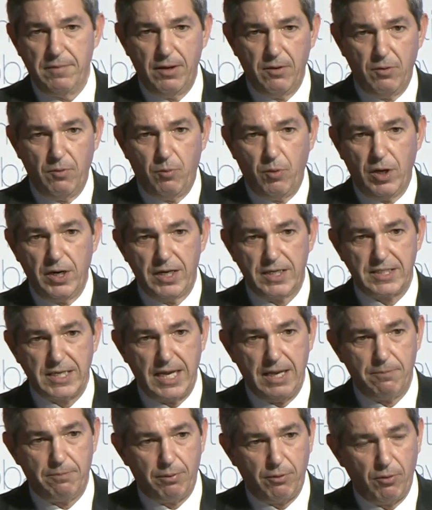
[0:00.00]
One
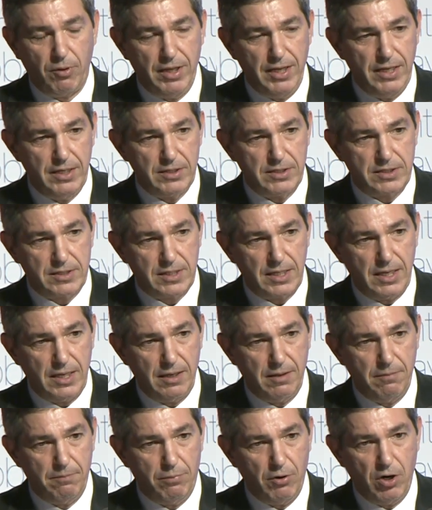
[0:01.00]
example is
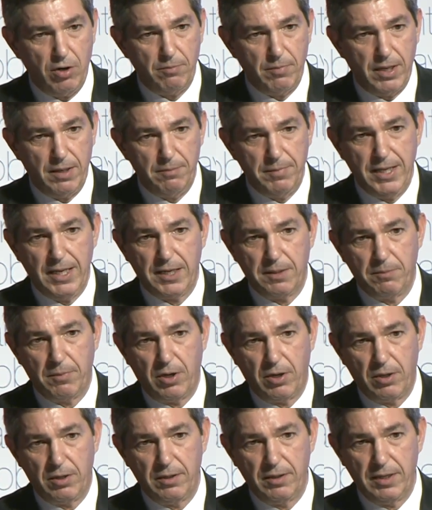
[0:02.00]
uh, Burma,
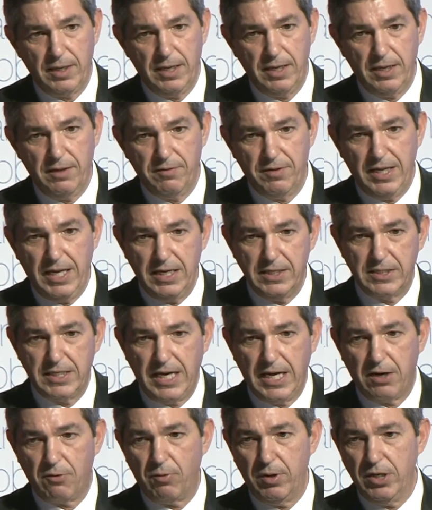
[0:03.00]
Myanmar, in the
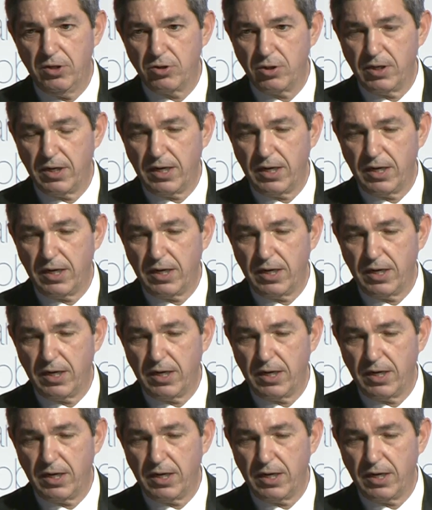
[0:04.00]
ASEAN region.